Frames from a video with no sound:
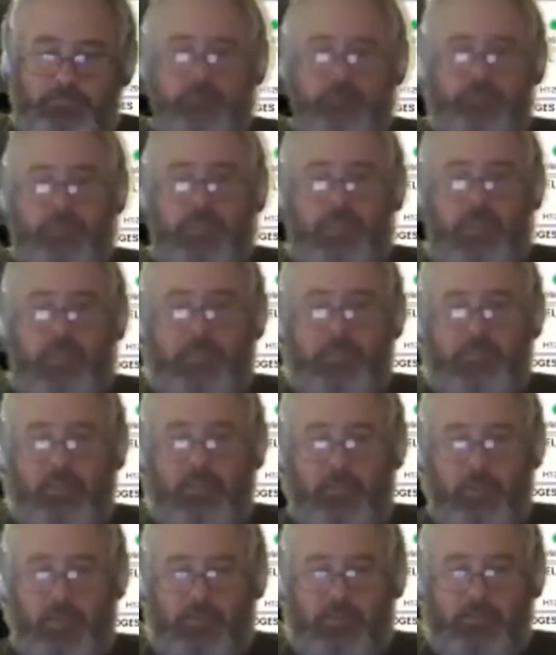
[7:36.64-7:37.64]
And
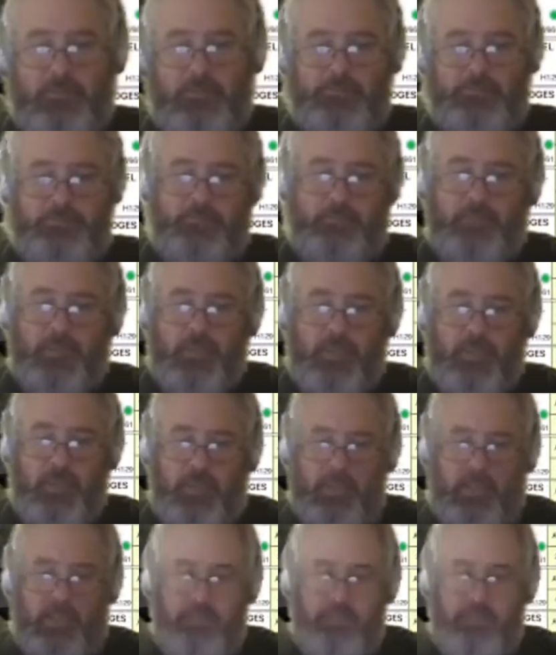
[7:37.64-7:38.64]
SIGMETs.
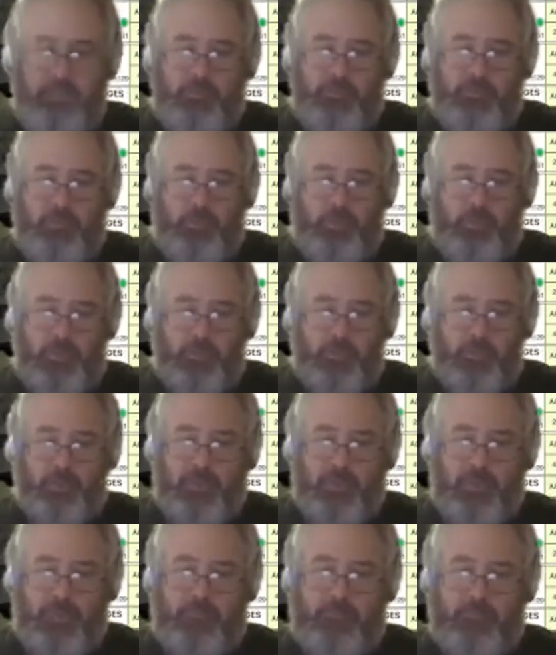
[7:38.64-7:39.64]
And as we zoom in, we
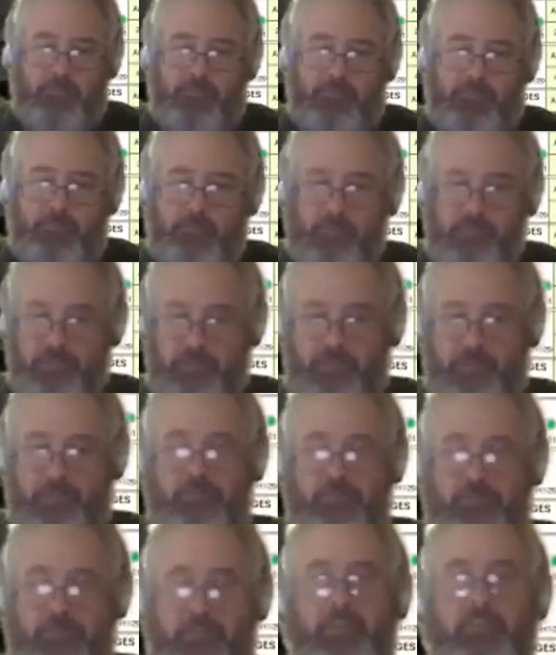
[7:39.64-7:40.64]
get
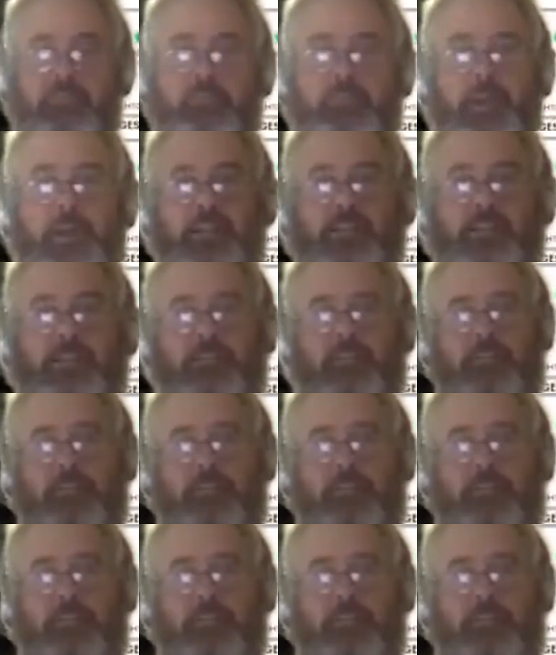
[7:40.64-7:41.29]
different information.